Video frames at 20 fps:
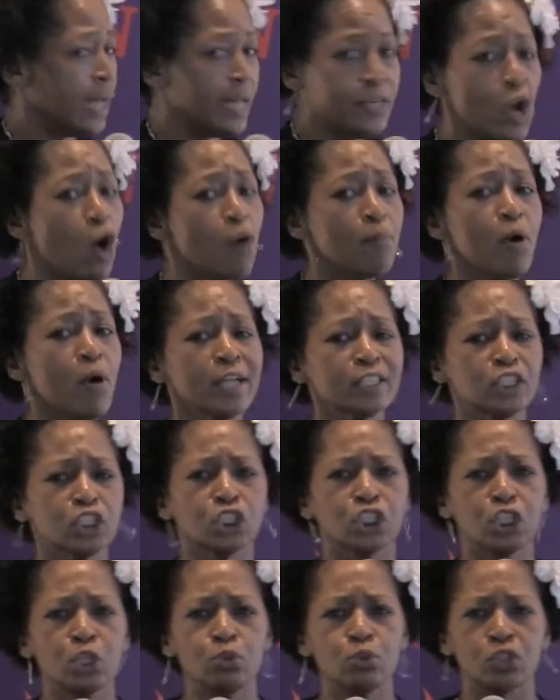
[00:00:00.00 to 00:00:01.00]
And no more
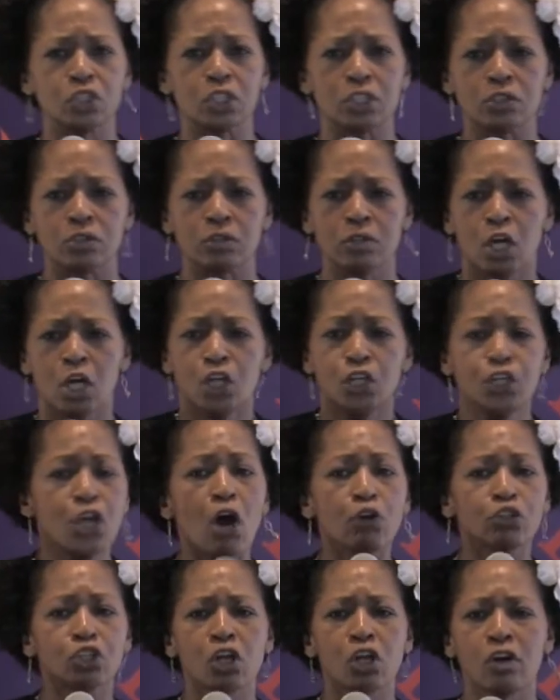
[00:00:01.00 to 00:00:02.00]
excuses.
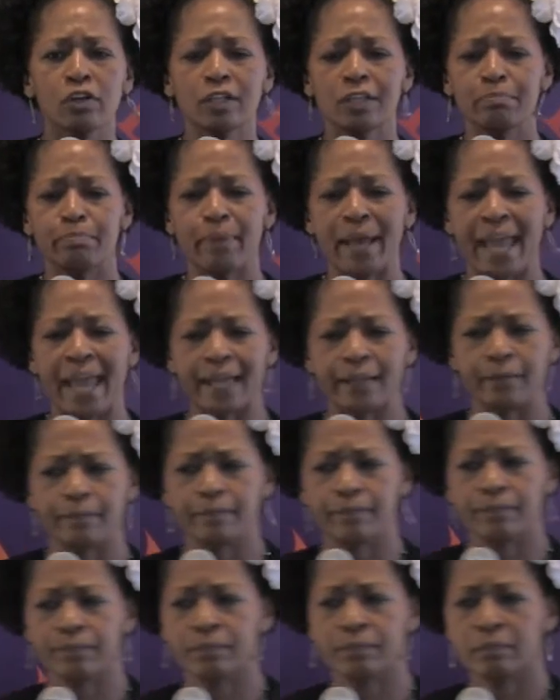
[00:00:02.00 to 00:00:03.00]
No turning back.
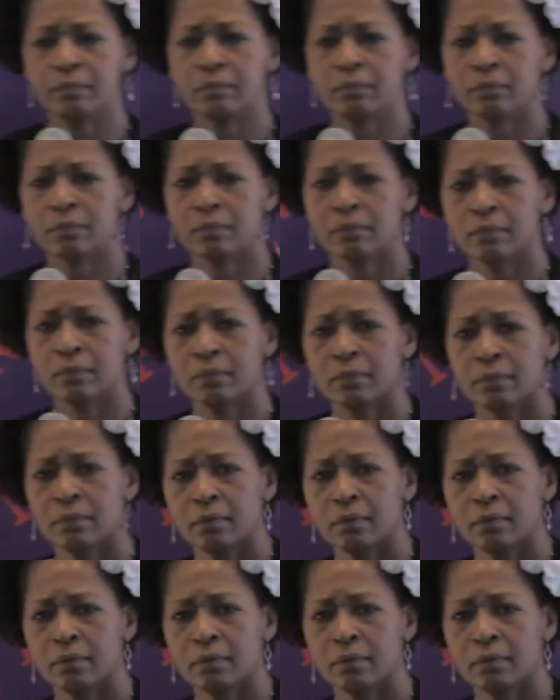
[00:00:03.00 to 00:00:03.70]
Mm.